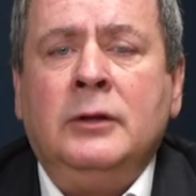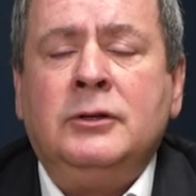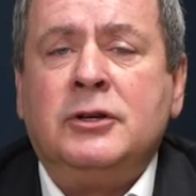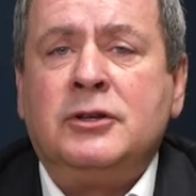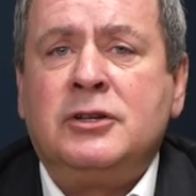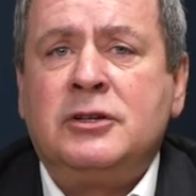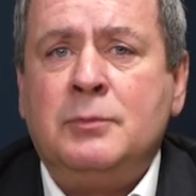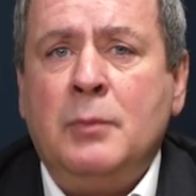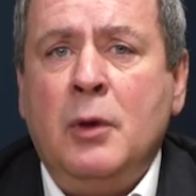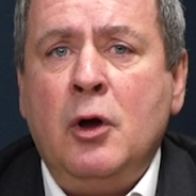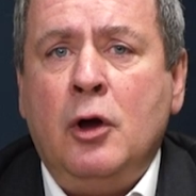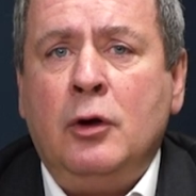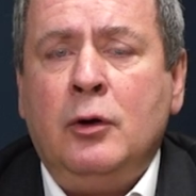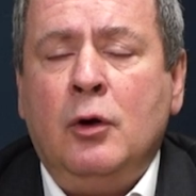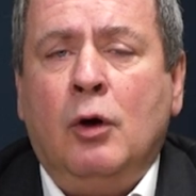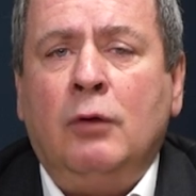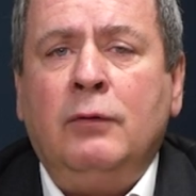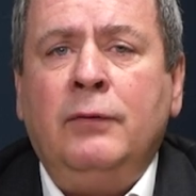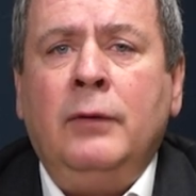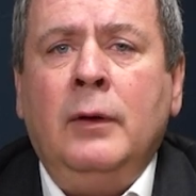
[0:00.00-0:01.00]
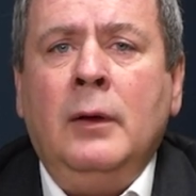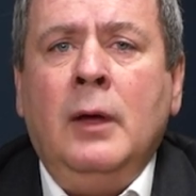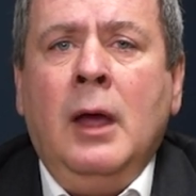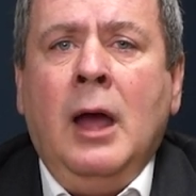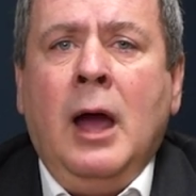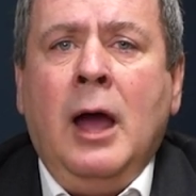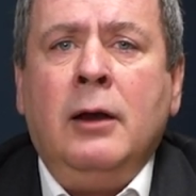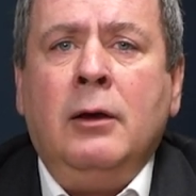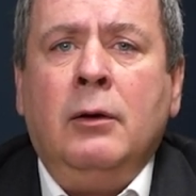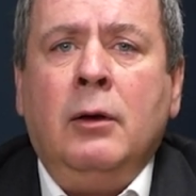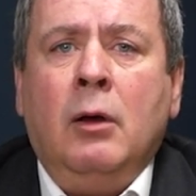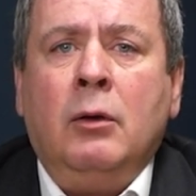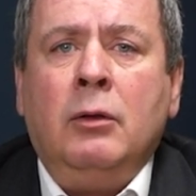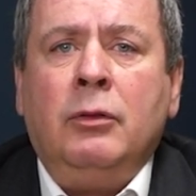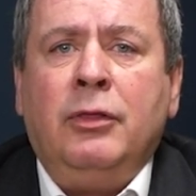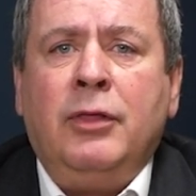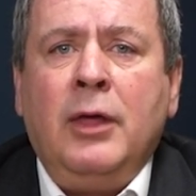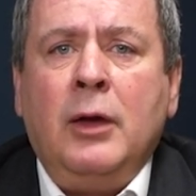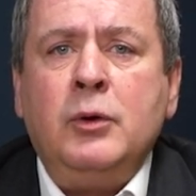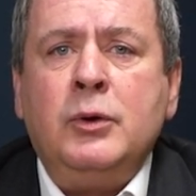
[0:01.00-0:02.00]
to Smirnoff. And
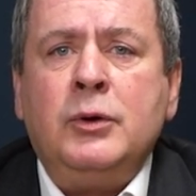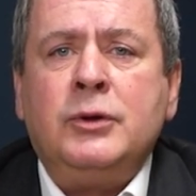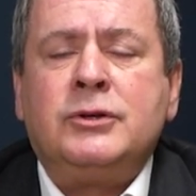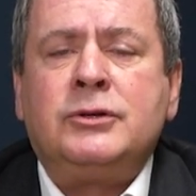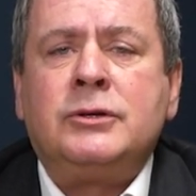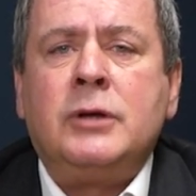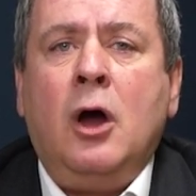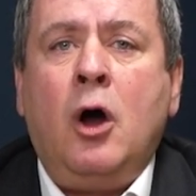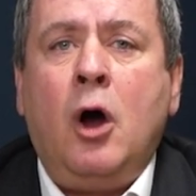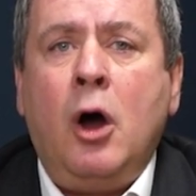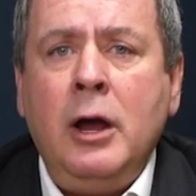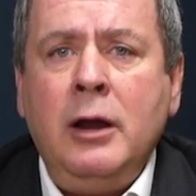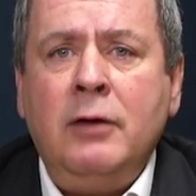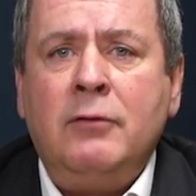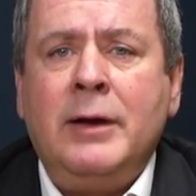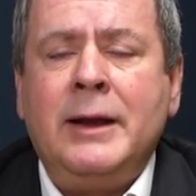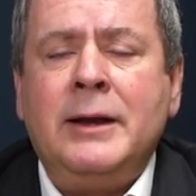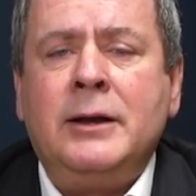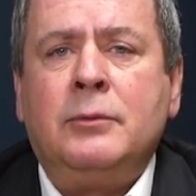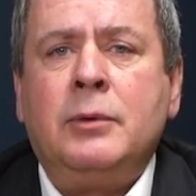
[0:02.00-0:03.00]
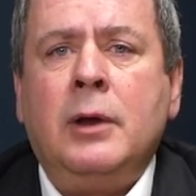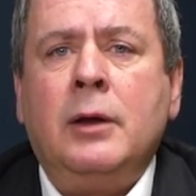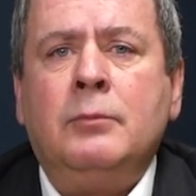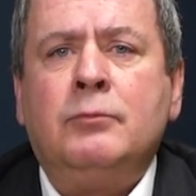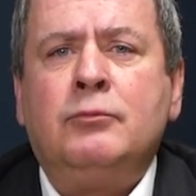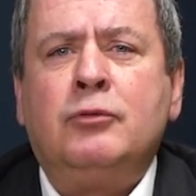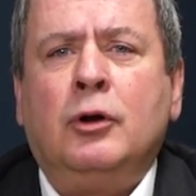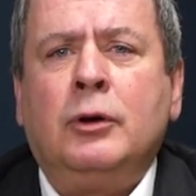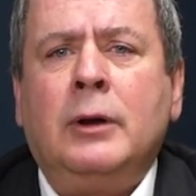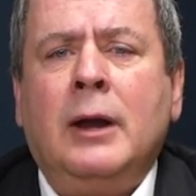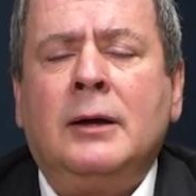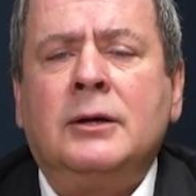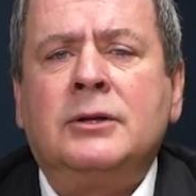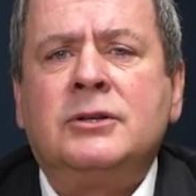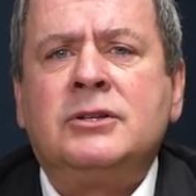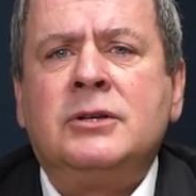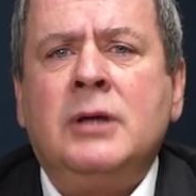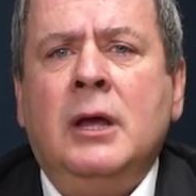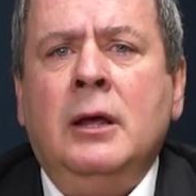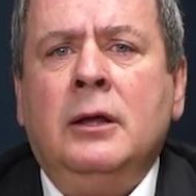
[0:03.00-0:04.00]
those higher-end
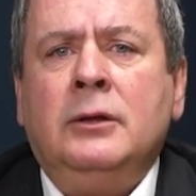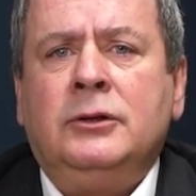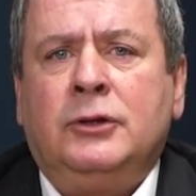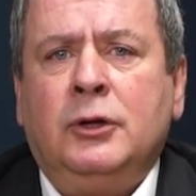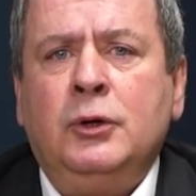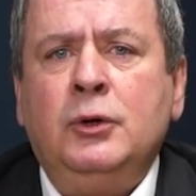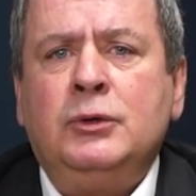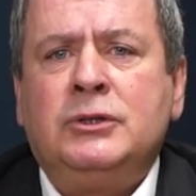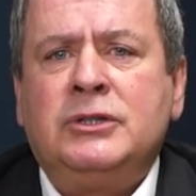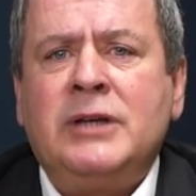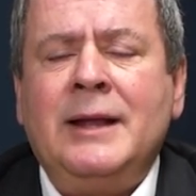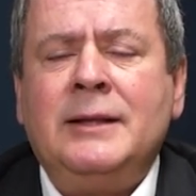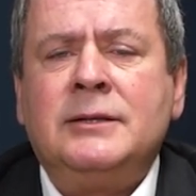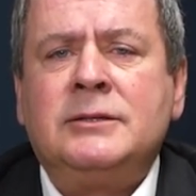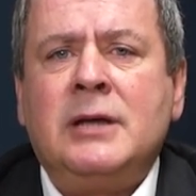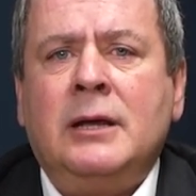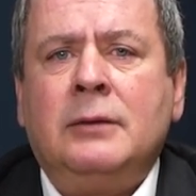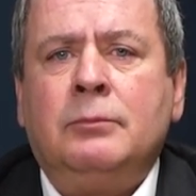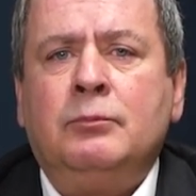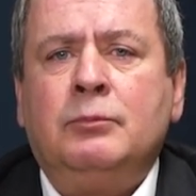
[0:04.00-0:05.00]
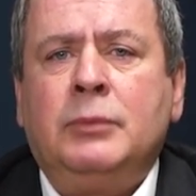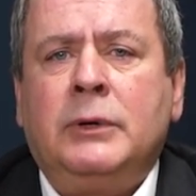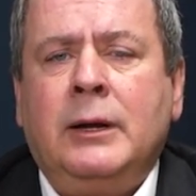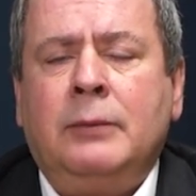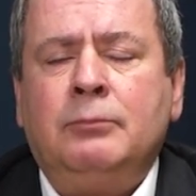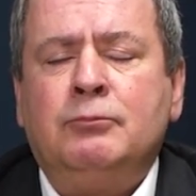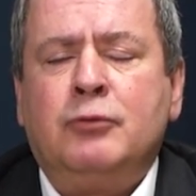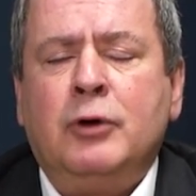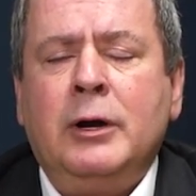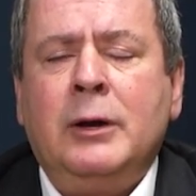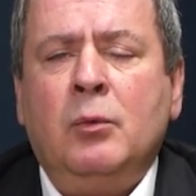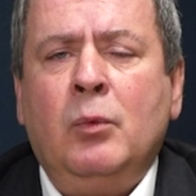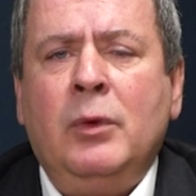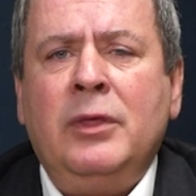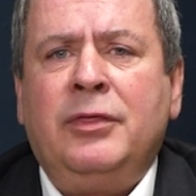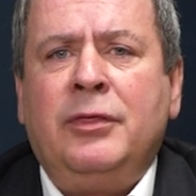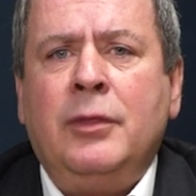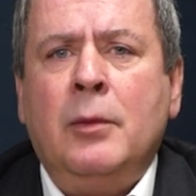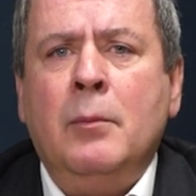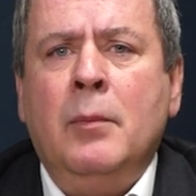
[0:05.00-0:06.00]
products do tend to bring
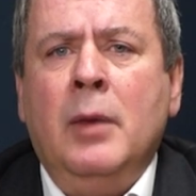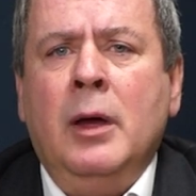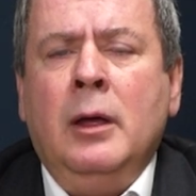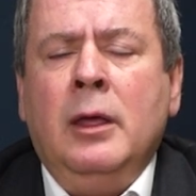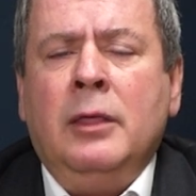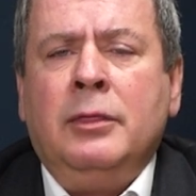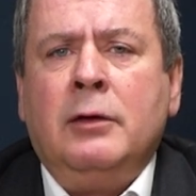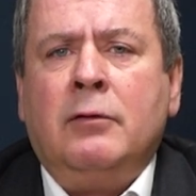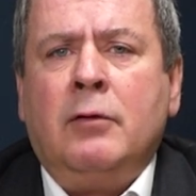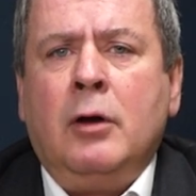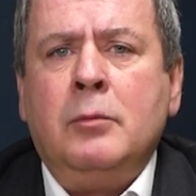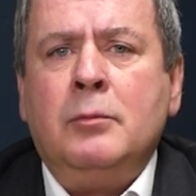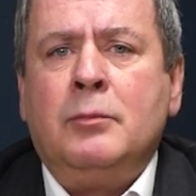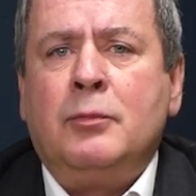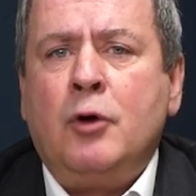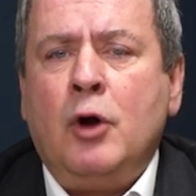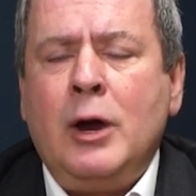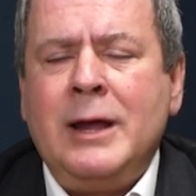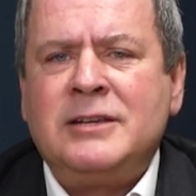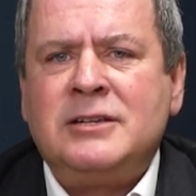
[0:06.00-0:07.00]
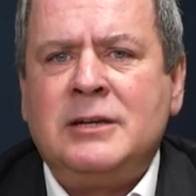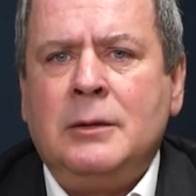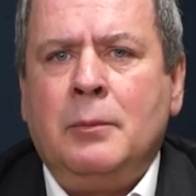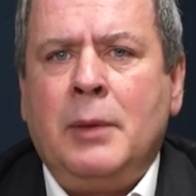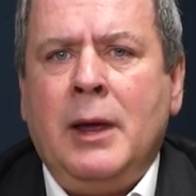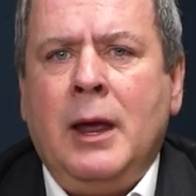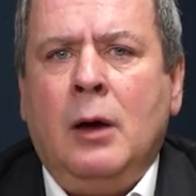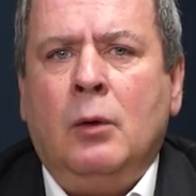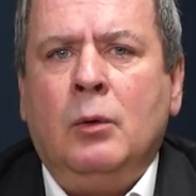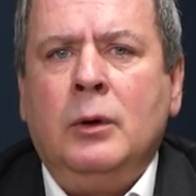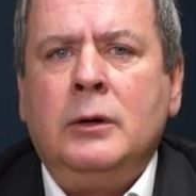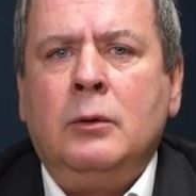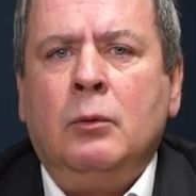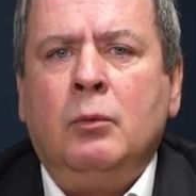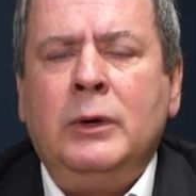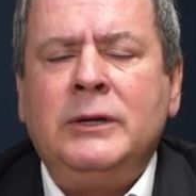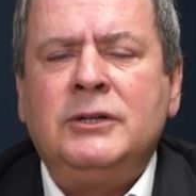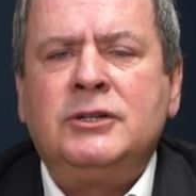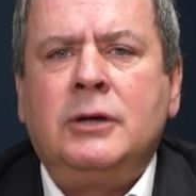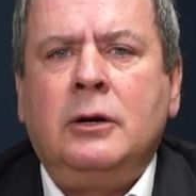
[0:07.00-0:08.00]
with them their own pricing power,
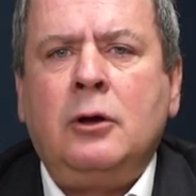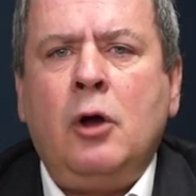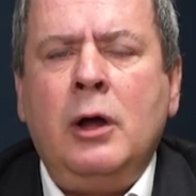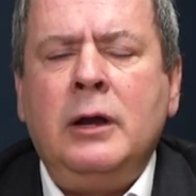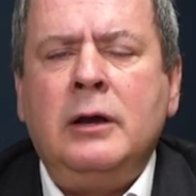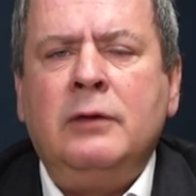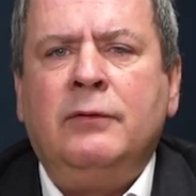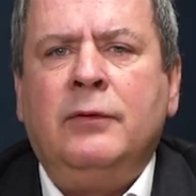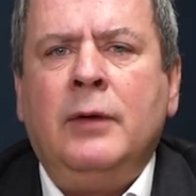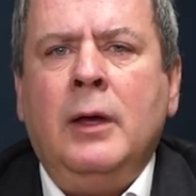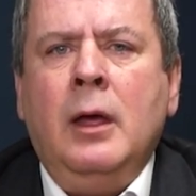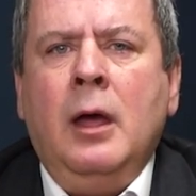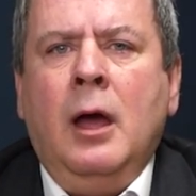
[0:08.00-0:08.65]
which kind of